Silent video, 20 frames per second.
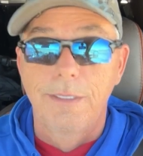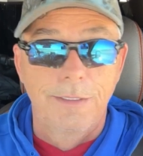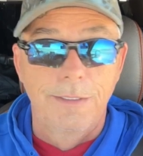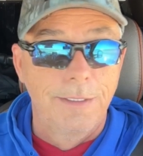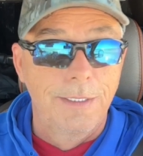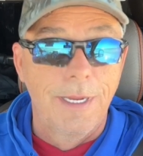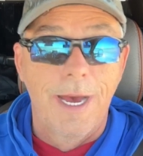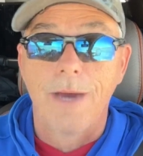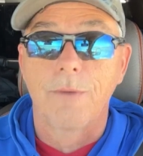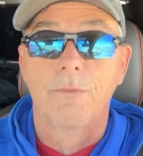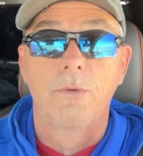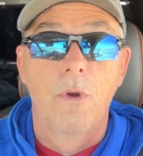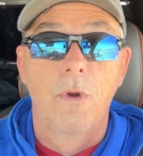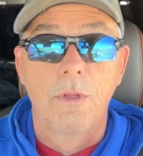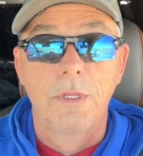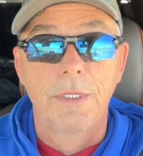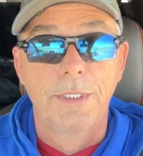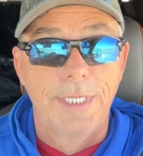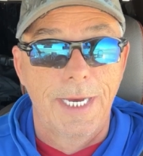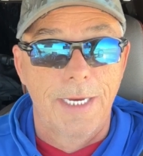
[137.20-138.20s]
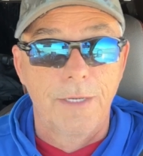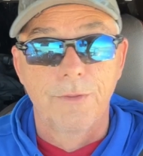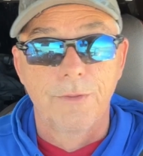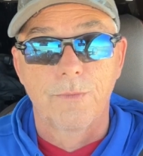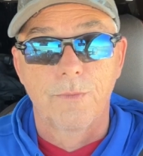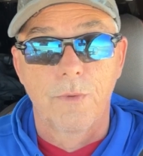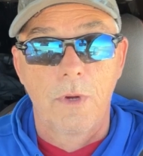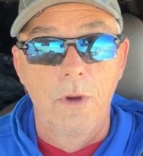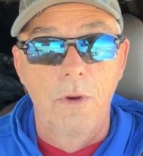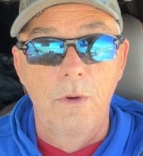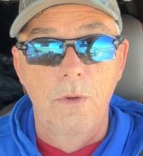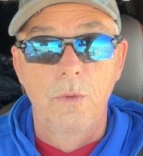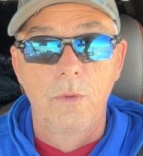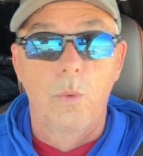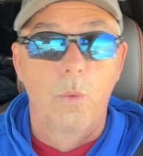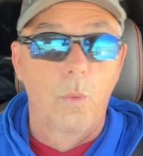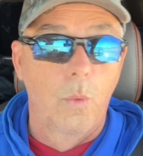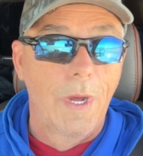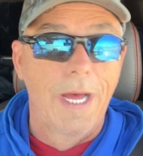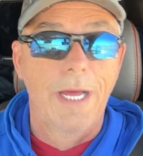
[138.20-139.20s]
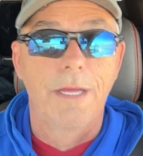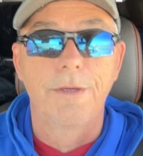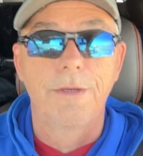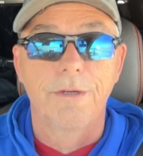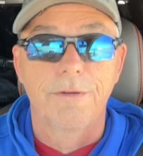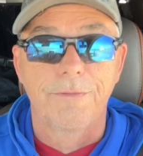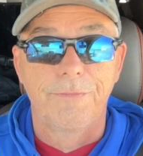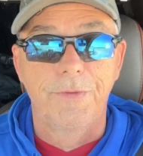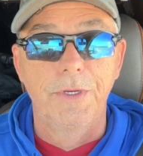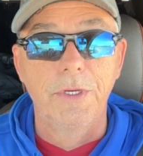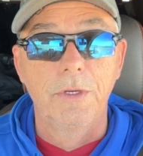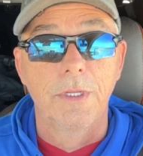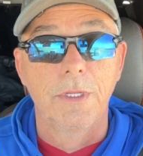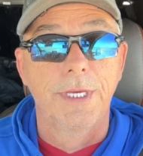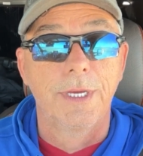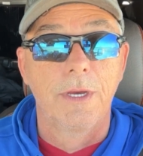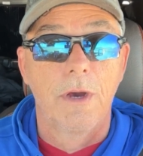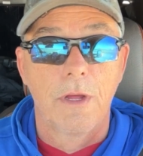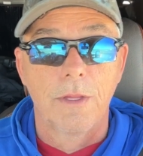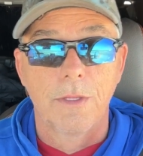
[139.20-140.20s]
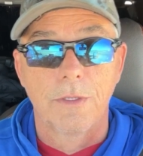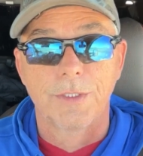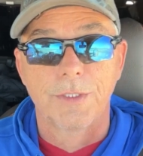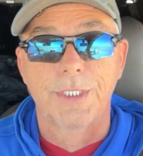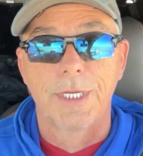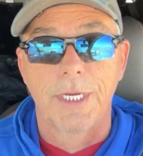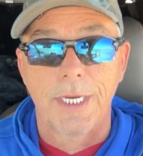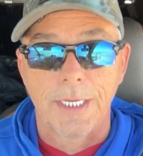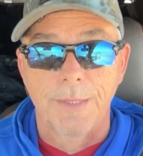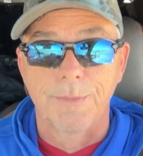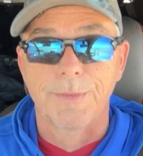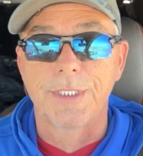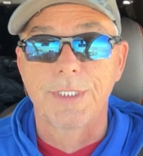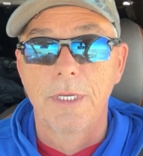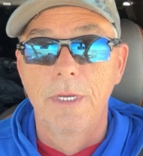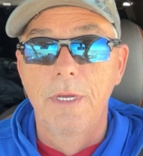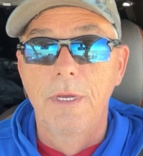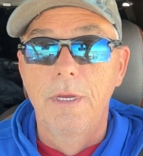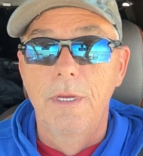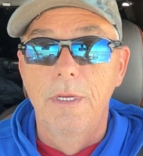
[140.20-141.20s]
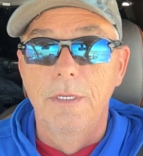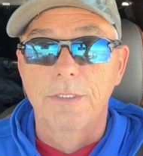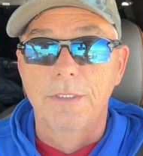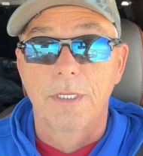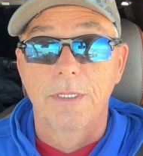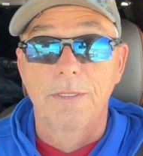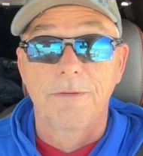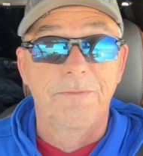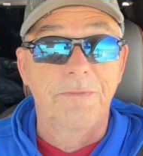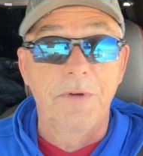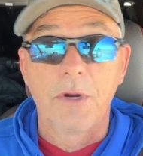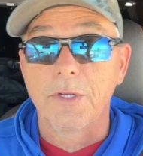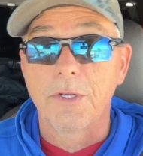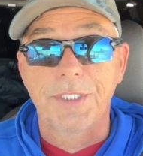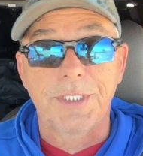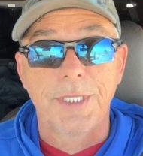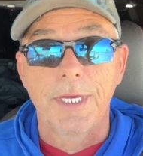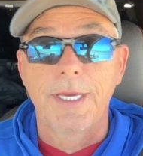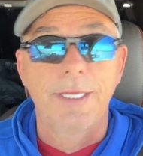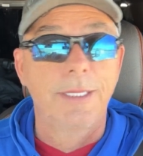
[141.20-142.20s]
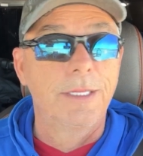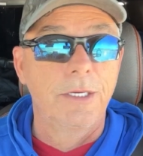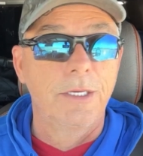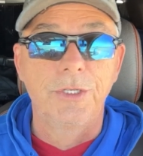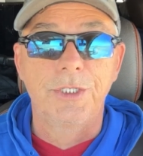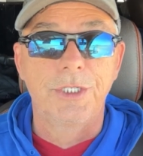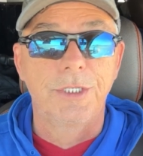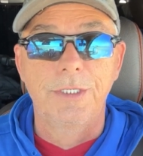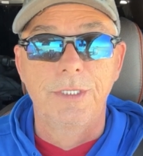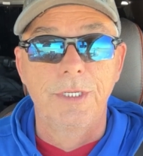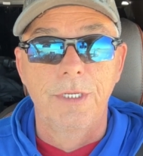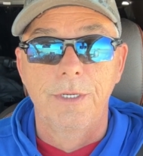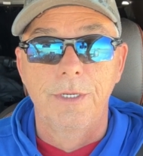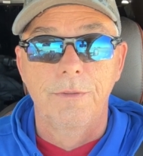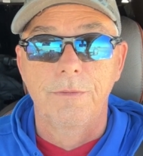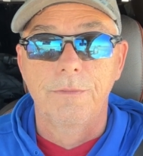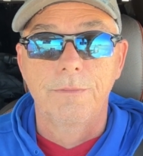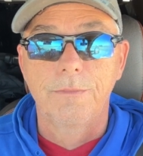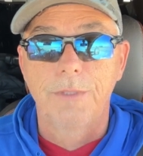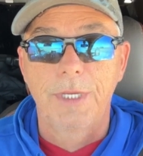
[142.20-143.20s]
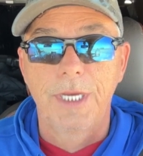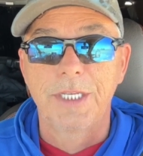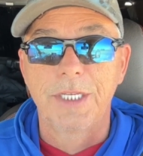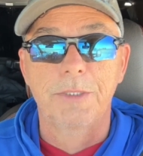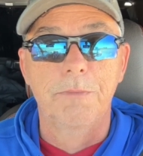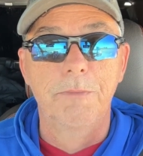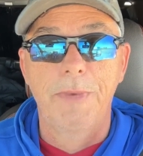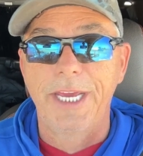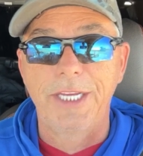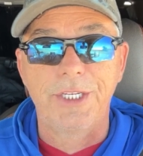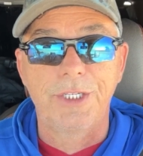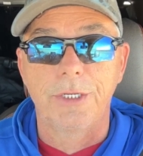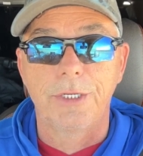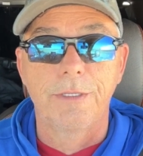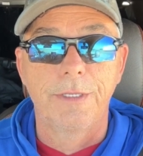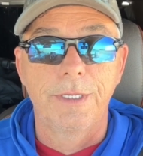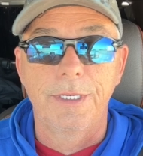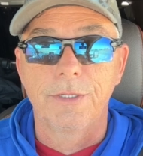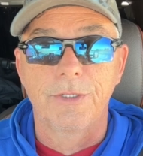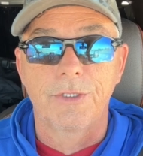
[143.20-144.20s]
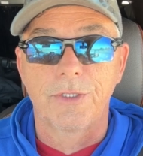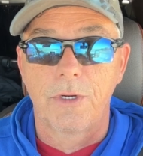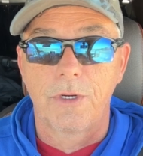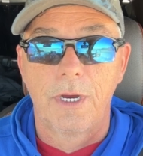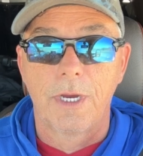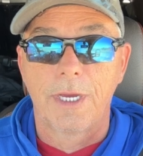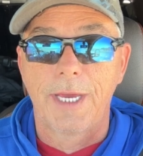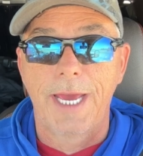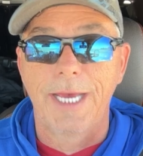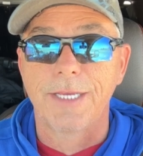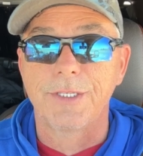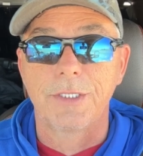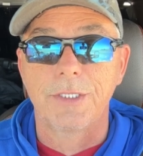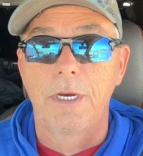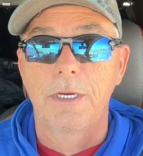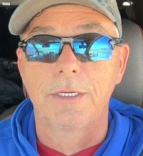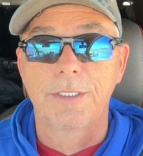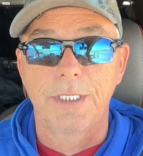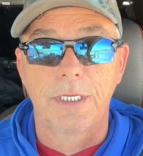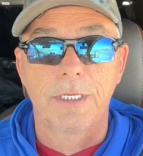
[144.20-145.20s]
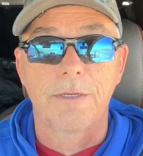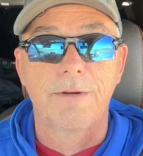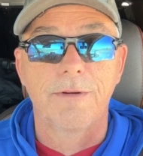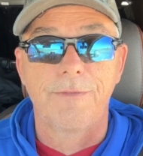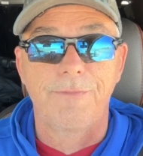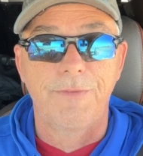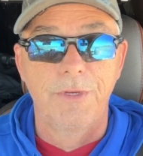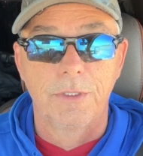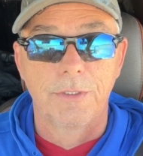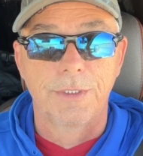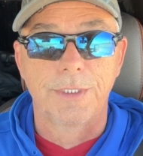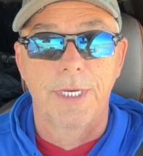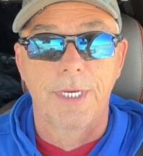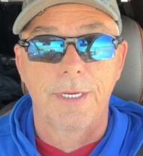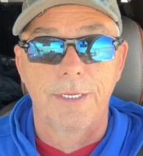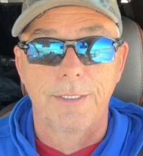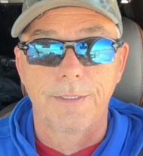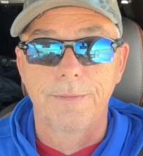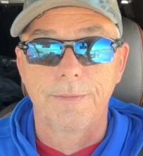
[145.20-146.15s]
not rolling down the road while you're fueling all those times. So the first thing that you should do is make sure that your truck has an auxiliary fuel tank.